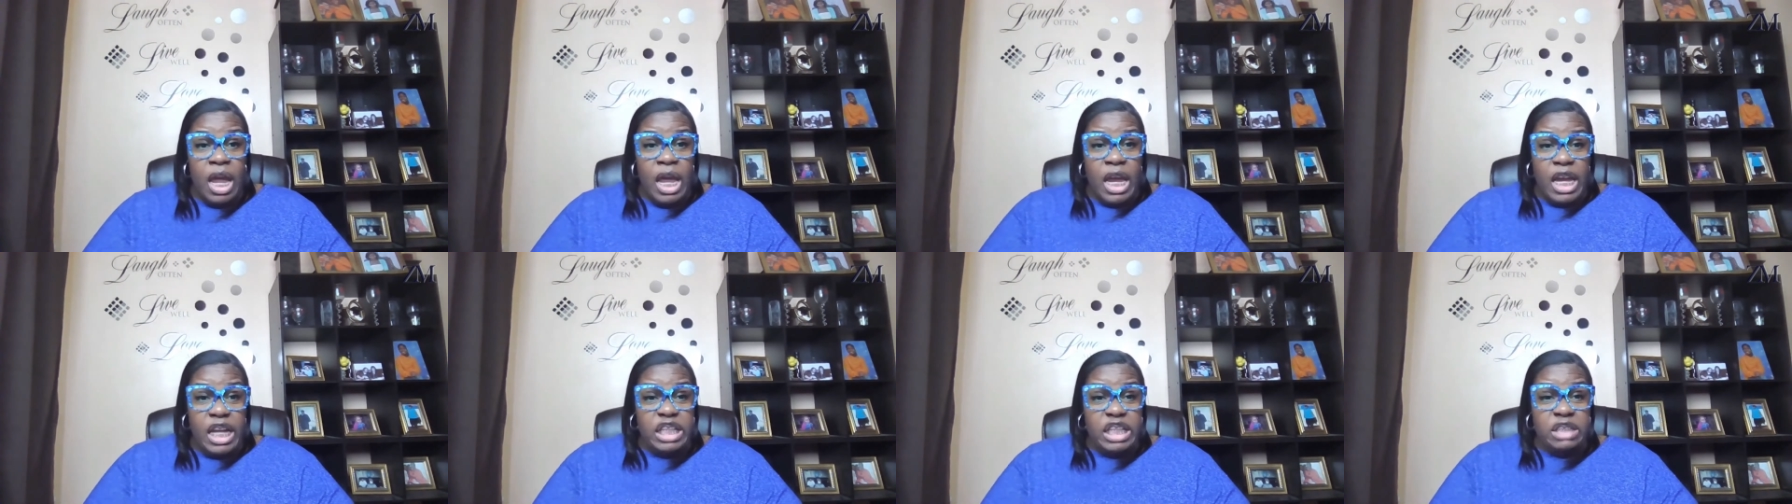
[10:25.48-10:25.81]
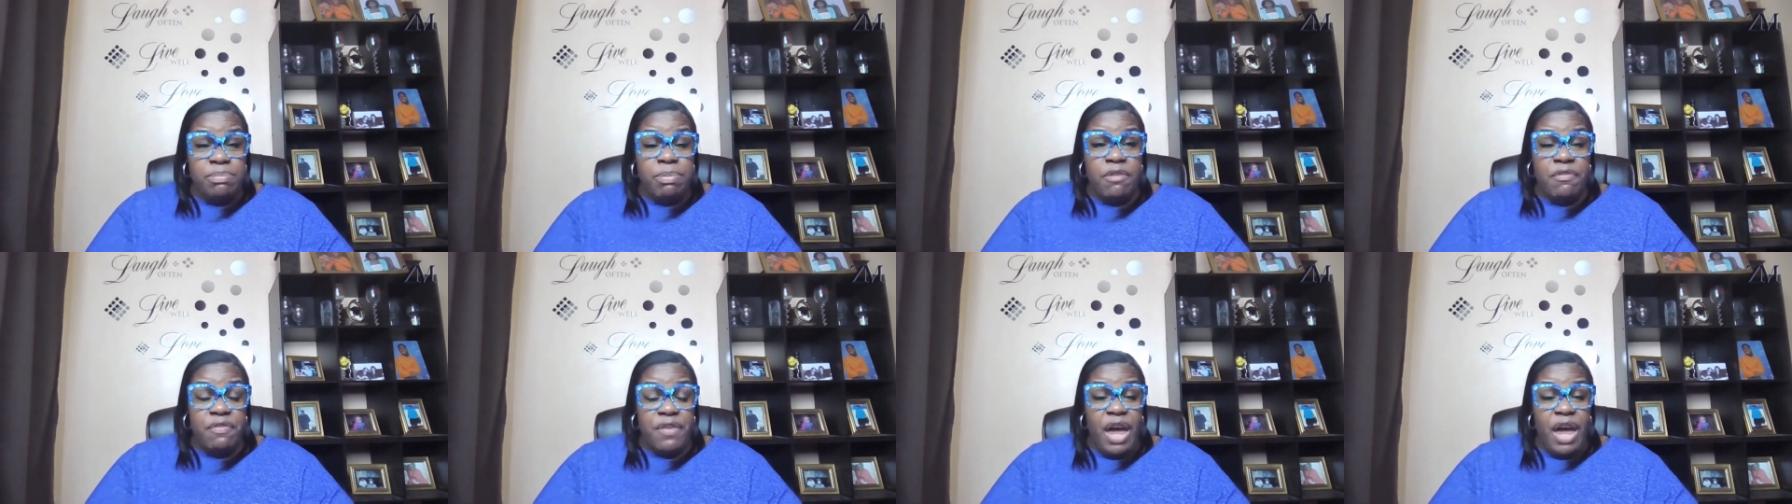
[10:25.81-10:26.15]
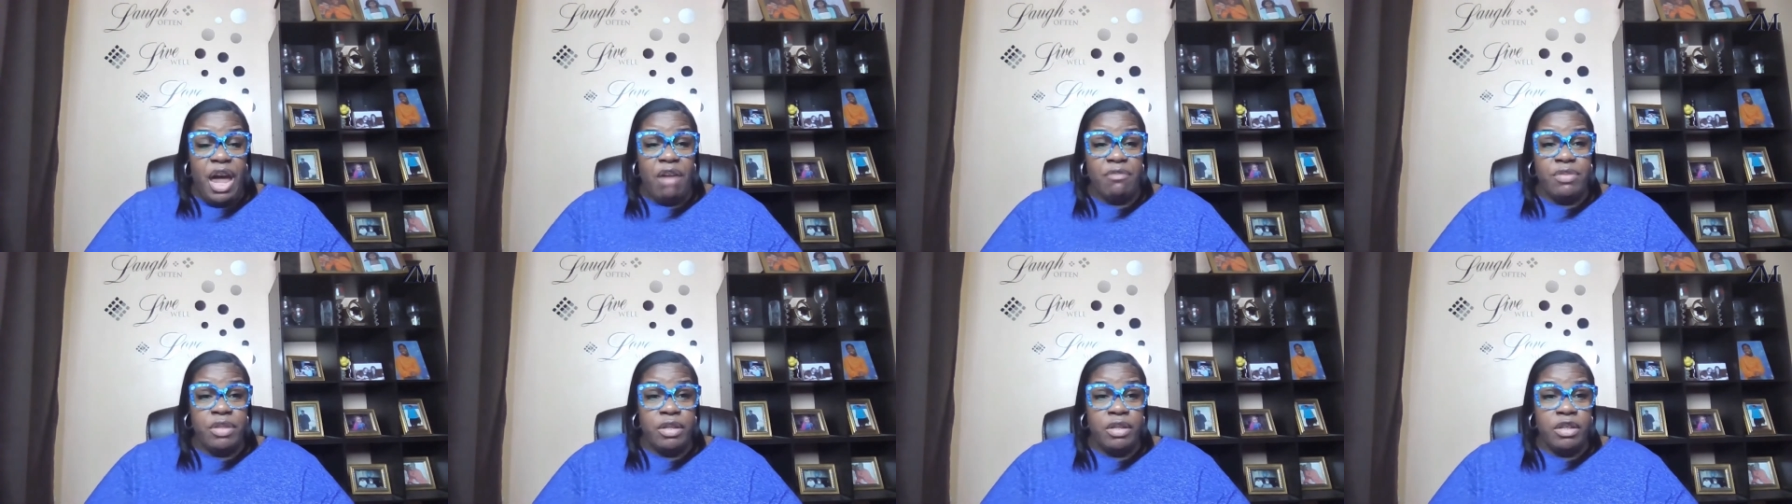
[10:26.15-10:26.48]
it's been
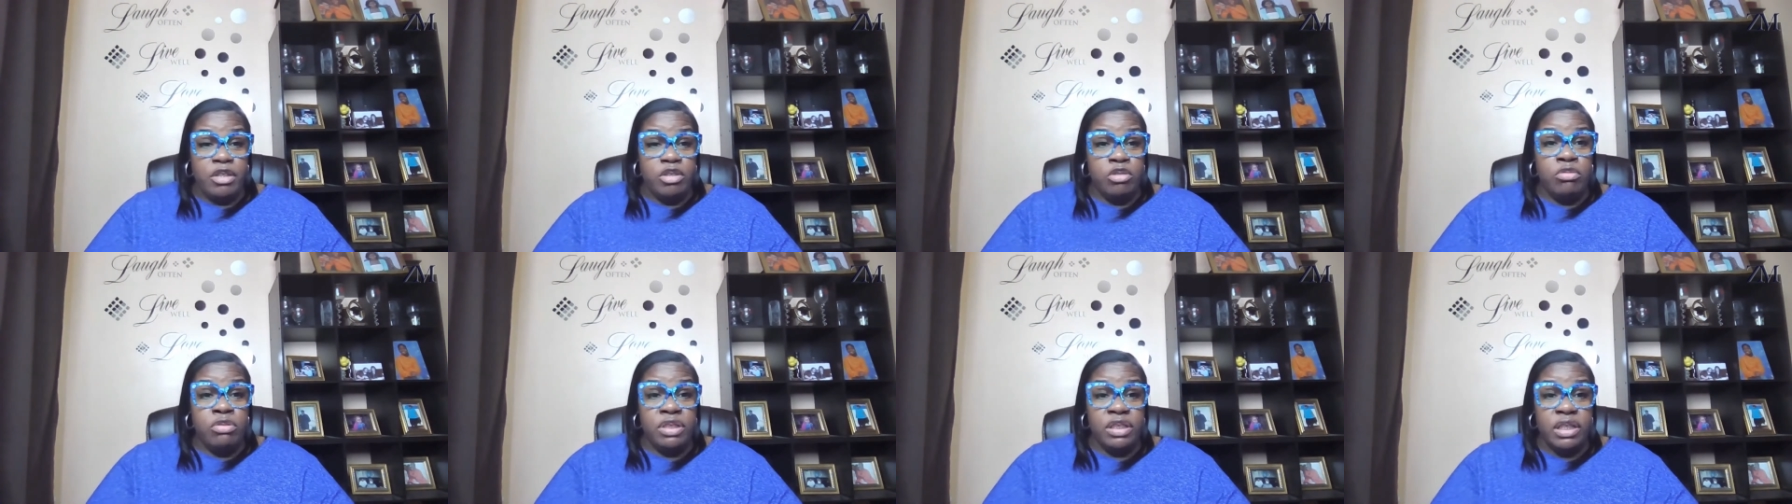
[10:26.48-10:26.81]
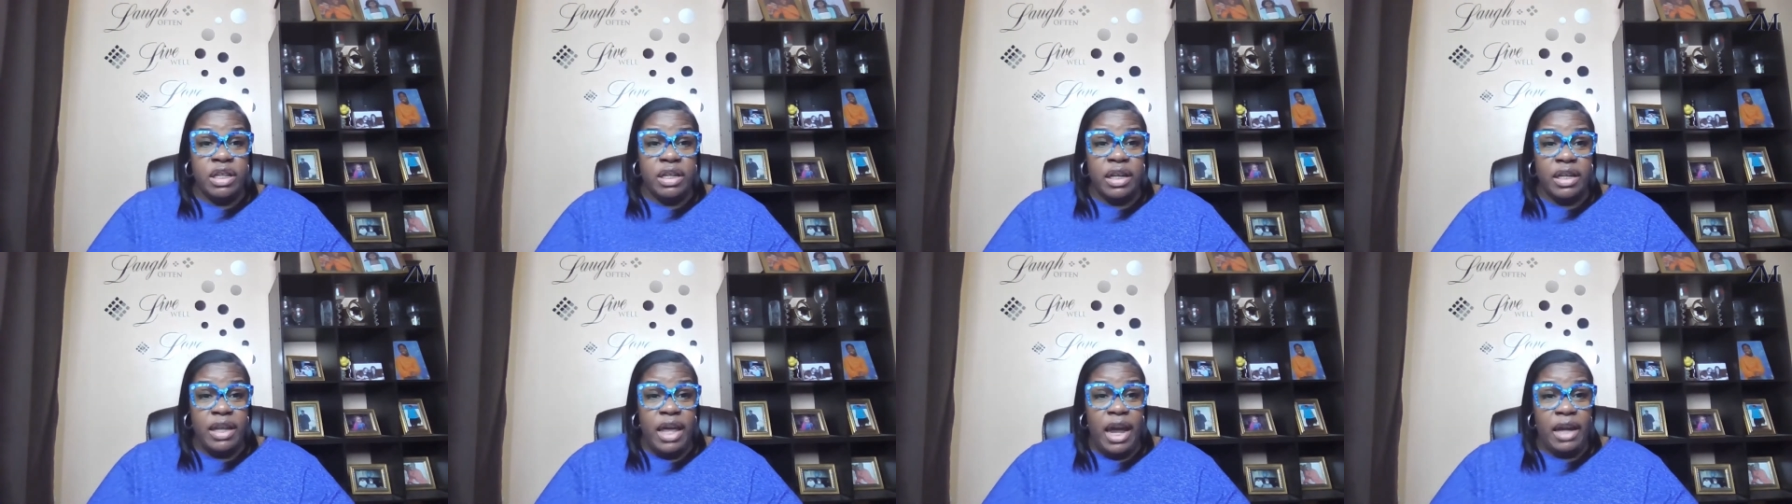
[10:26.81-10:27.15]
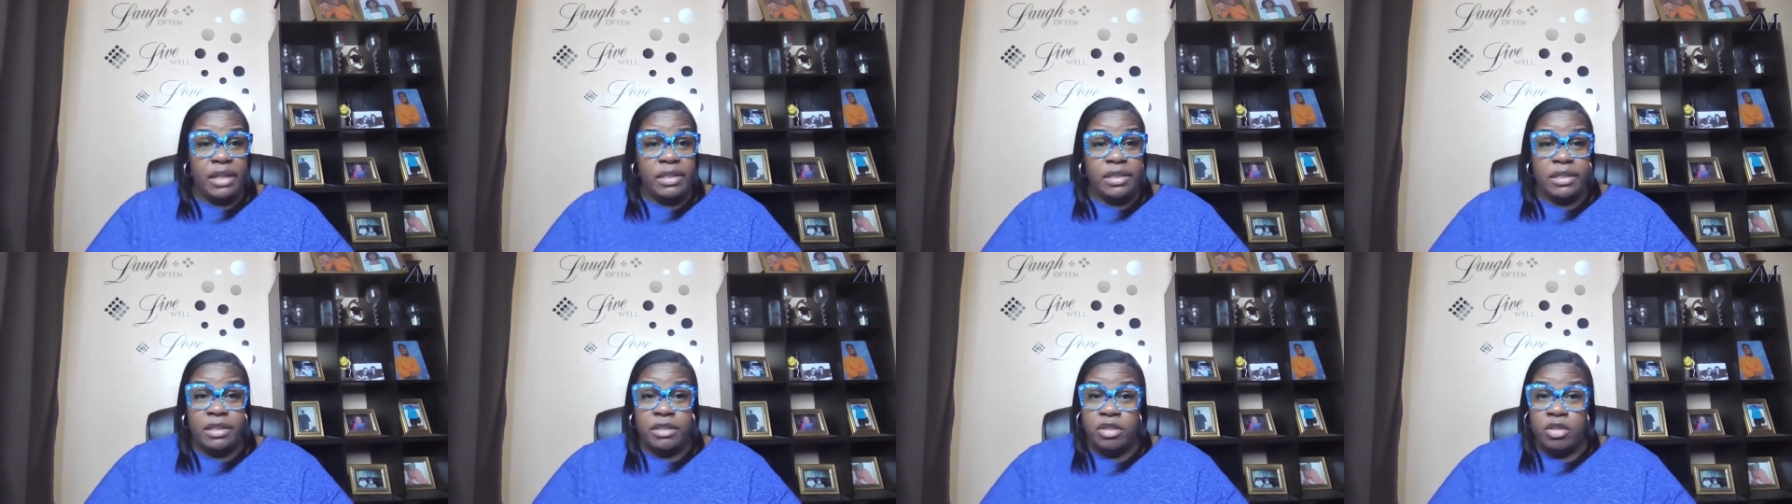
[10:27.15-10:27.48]
five years. You suck at acting,